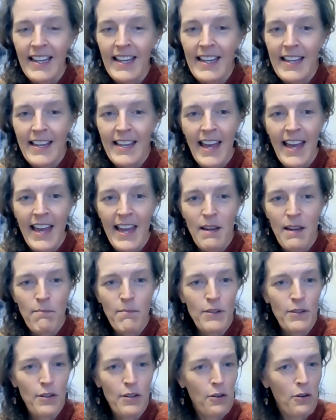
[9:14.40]
He
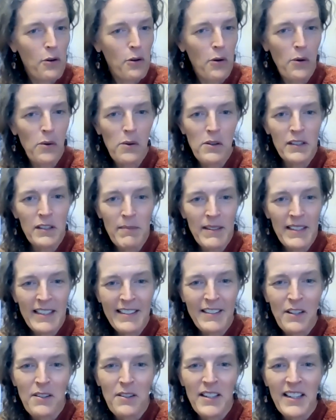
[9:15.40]
came to cold
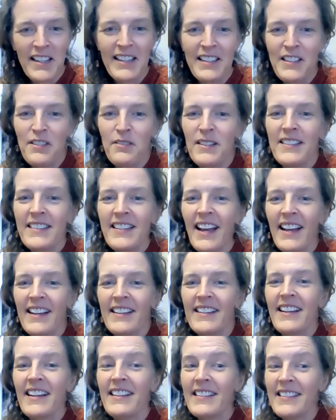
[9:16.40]
Minnesota to
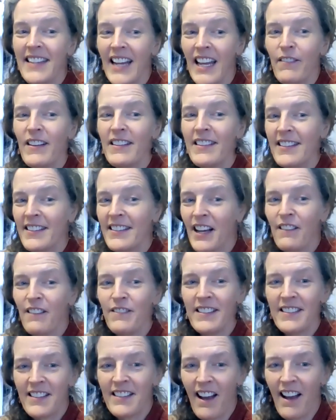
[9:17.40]
attend Gustavus
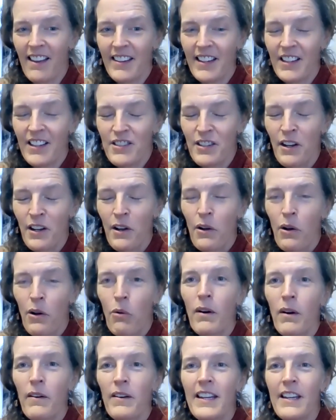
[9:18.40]
Adolphus College,
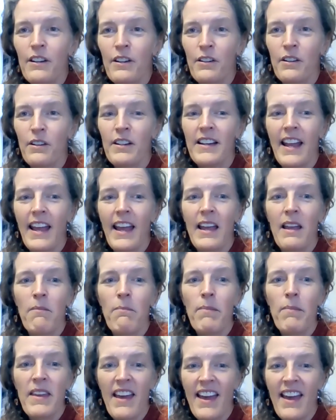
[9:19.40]
where he earned
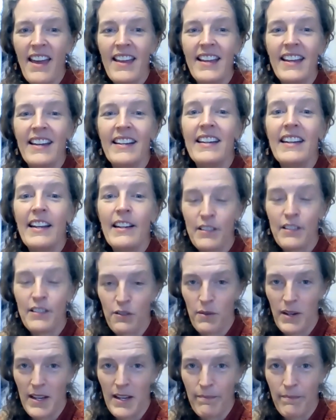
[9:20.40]
a BA in
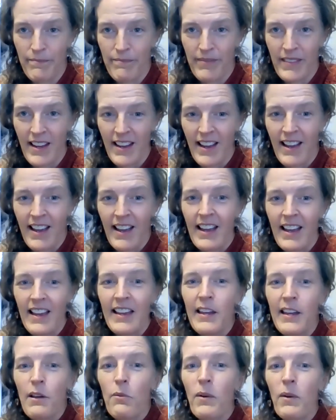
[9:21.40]
history.
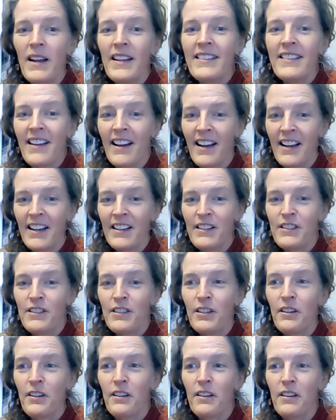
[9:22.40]
He went on
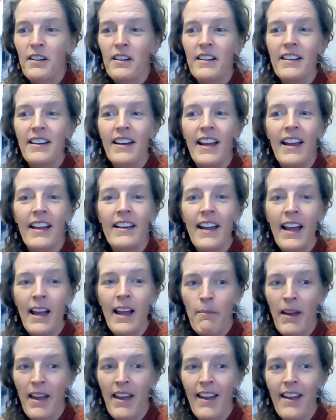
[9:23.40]
to earn an
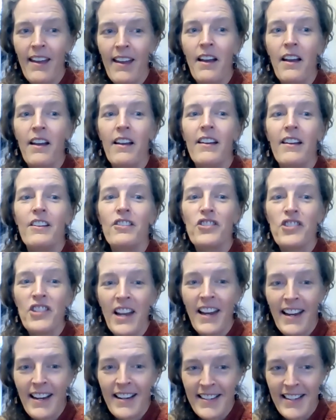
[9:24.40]
MA,
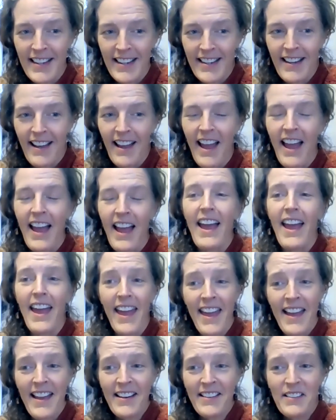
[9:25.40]
JD,
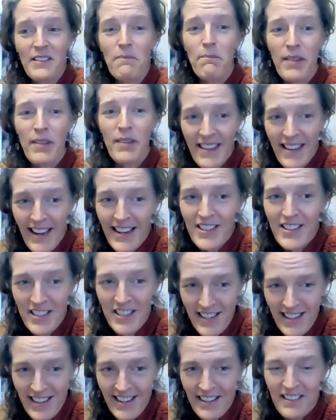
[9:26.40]
and
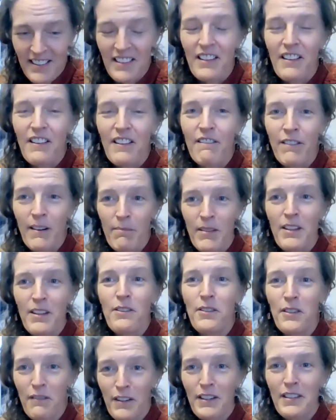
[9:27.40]
PhD from the
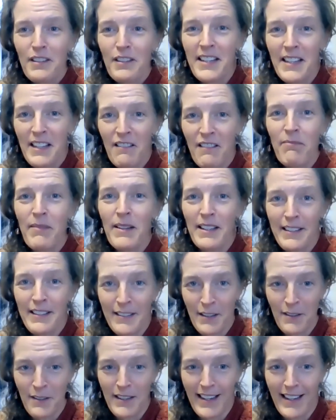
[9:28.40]
University of
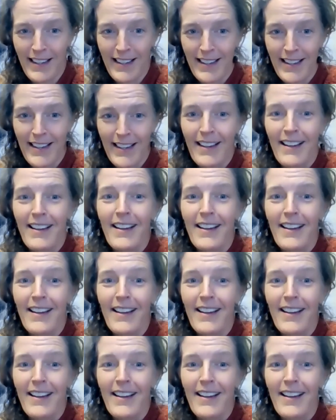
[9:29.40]
Minnesota.